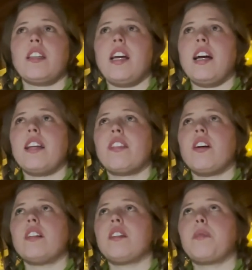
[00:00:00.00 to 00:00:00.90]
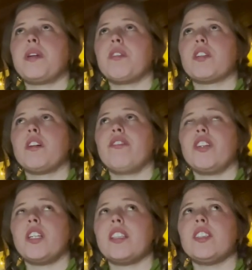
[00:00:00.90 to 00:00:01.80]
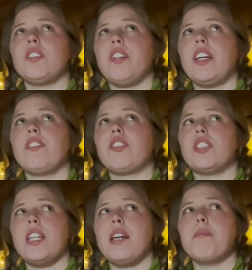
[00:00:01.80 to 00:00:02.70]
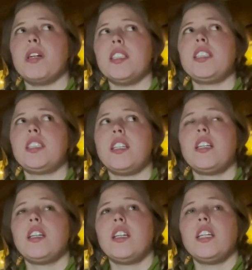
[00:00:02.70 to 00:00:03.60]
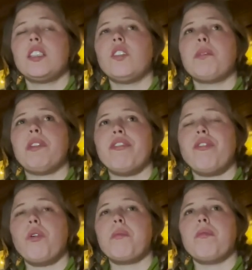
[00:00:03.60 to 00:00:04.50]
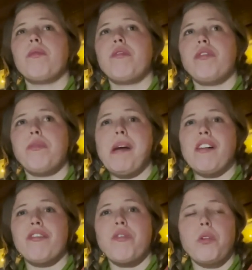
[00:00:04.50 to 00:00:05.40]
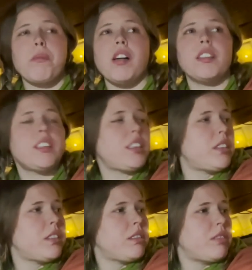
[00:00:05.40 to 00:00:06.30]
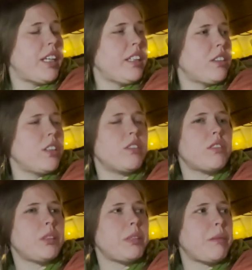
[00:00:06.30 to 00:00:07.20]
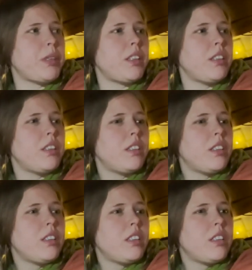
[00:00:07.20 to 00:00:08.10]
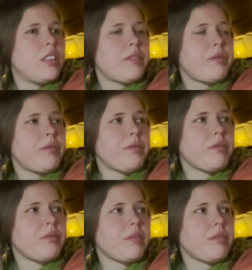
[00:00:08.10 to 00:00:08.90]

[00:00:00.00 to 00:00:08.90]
that I thought that we were converting this van for 10 months. It's only been four, about four months, right? No, September? Pretty much, yeah.